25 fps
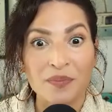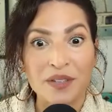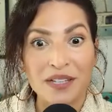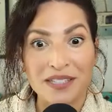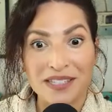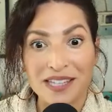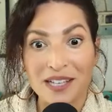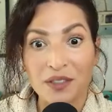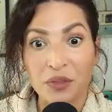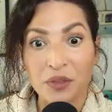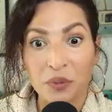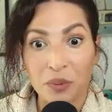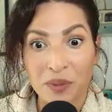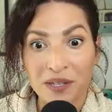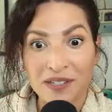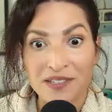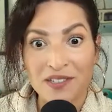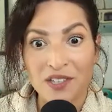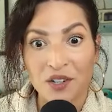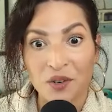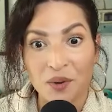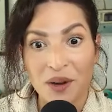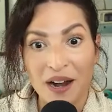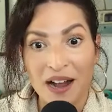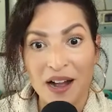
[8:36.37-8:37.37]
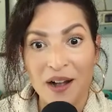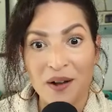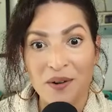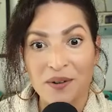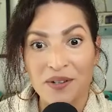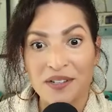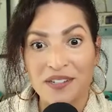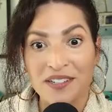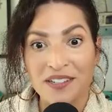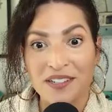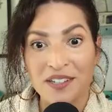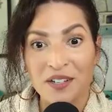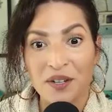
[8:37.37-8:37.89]
it's like three's a
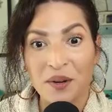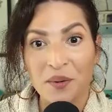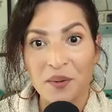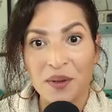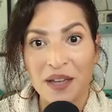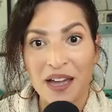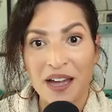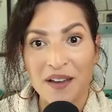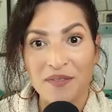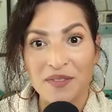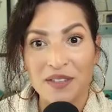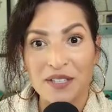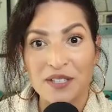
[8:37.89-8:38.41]
crowd. You know, we have yeah.